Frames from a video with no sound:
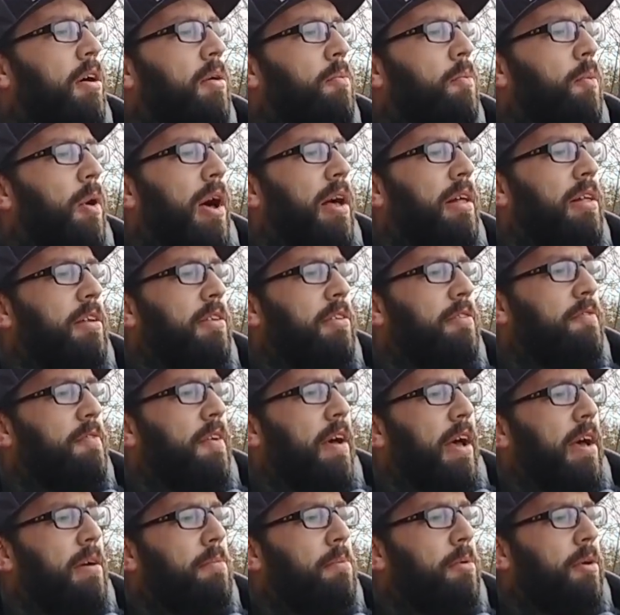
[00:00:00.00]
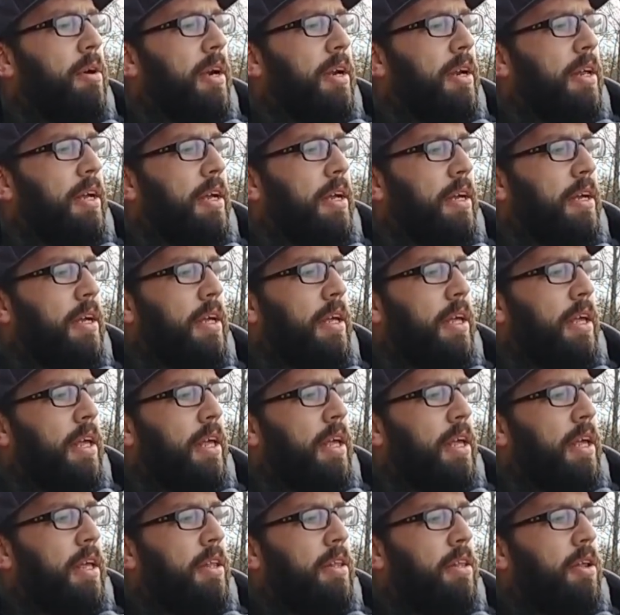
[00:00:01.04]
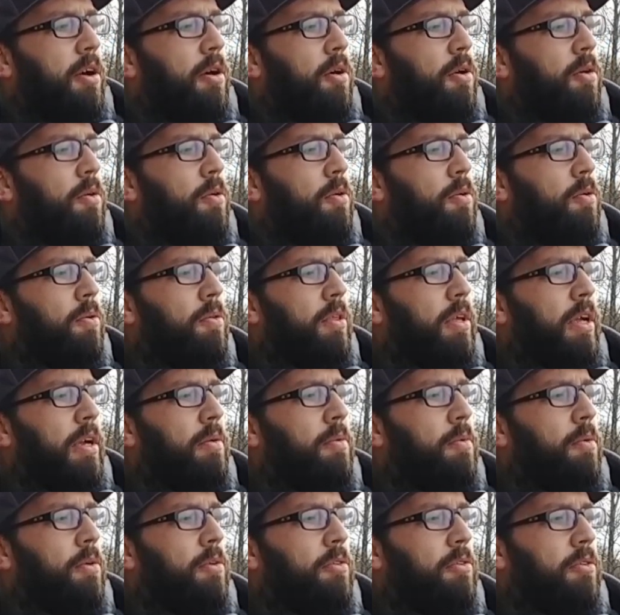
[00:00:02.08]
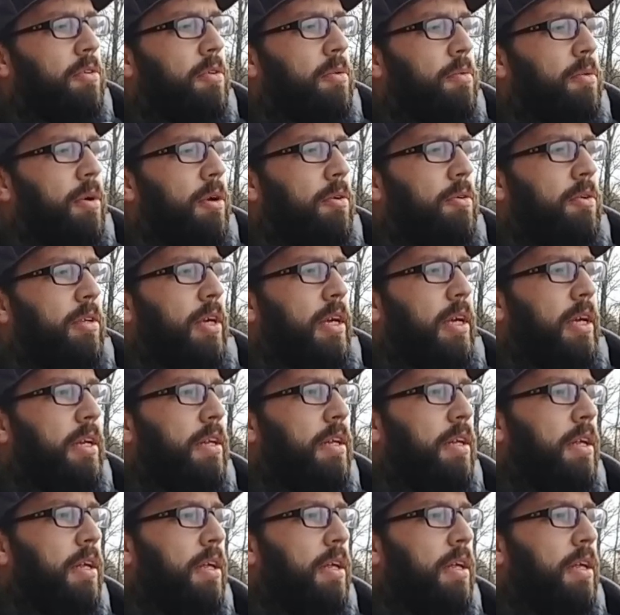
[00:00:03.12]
while it's vibrating, the whole thing wants to rotate.